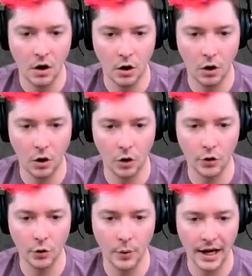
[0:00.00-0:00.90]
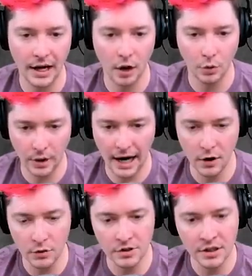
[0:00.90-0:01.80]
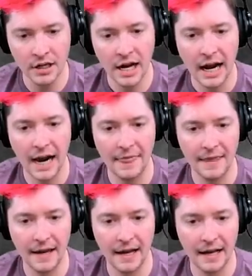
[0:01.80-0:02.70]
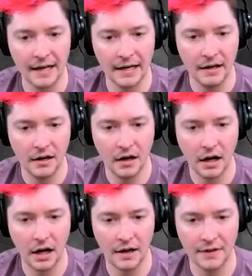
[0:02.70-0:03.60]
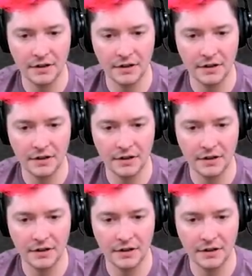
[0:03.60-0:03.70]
all the way around, and then uh, the